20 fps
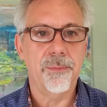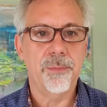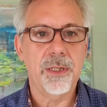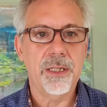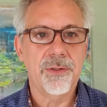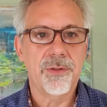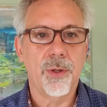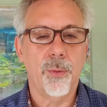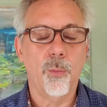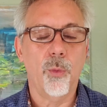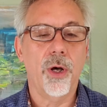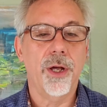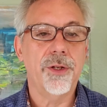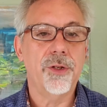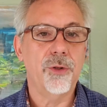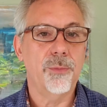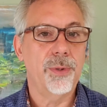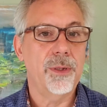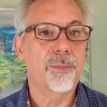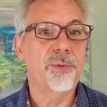Be someone
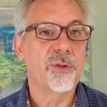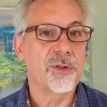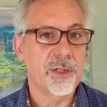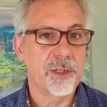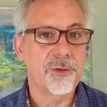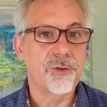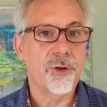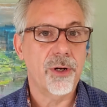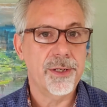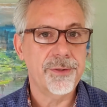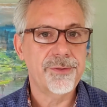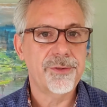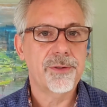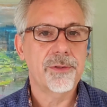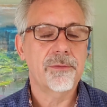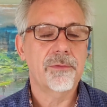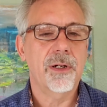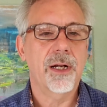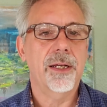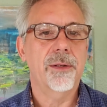who people could trust,
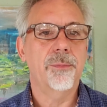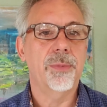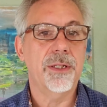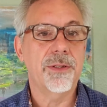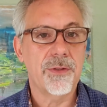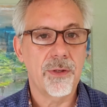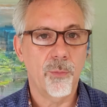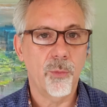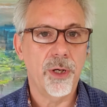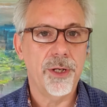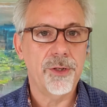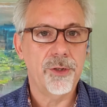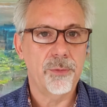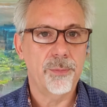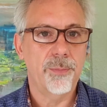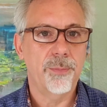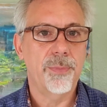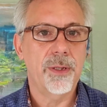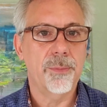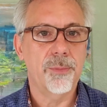right? Be someone who
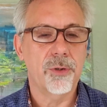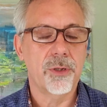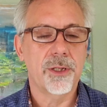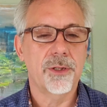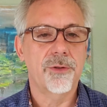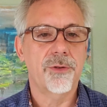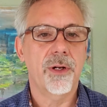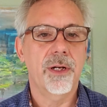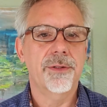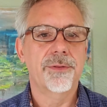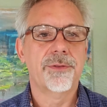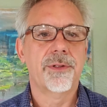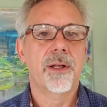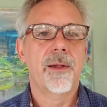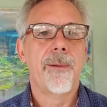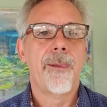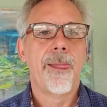people could trust.